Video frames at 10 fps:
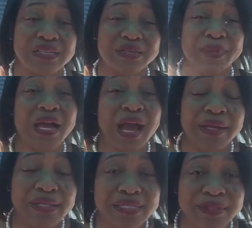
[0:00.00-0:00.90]
And to be
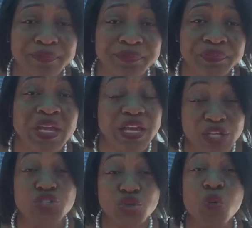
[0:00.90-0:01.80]
honest,
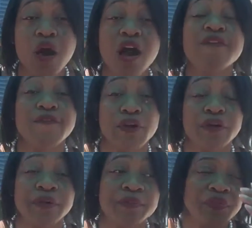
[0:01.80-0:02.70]
is to
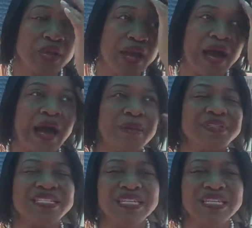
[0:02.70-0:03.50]
offer um,